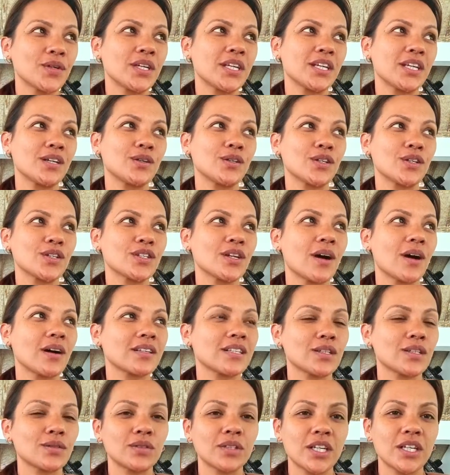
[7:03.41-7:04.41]
Heal Your
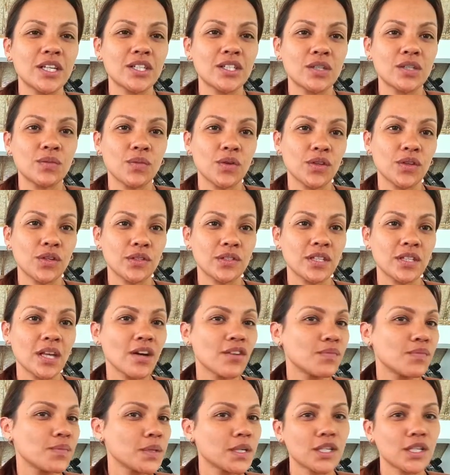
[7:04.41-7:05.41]
Toxic Relationship with
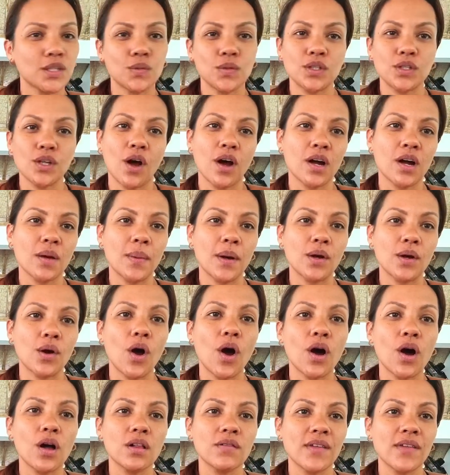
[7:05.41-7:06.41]
Yourself, because we talk about
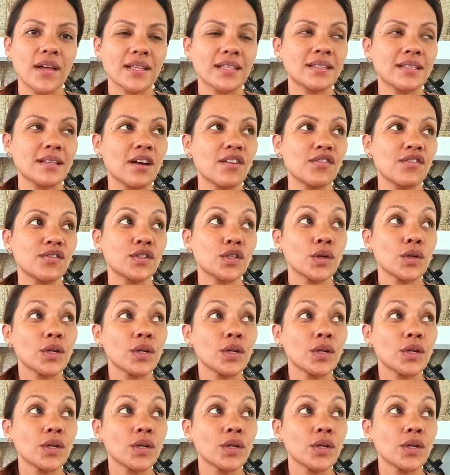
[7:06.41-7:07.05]
all of that stuff.